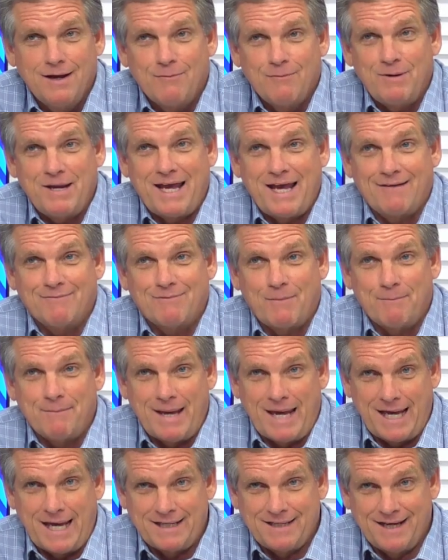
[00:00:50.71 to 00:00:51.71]
We have
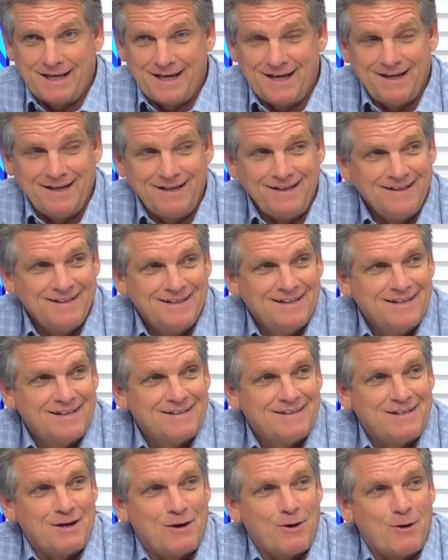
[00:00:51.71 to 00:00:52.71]
Amanda.
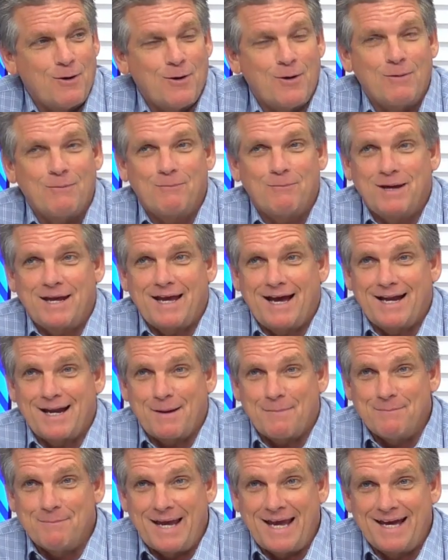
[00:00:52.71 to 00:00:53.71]
Hi, everybody. We
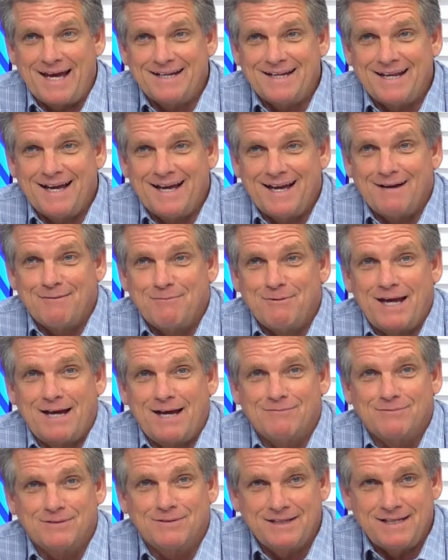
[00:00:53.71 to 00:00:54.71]
got Amanda. We
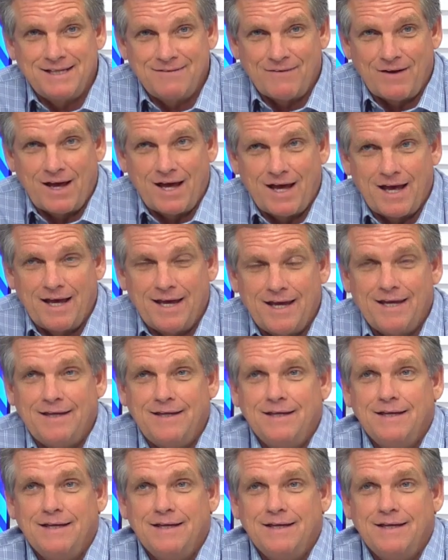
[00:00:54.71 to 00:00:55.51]
have Levi.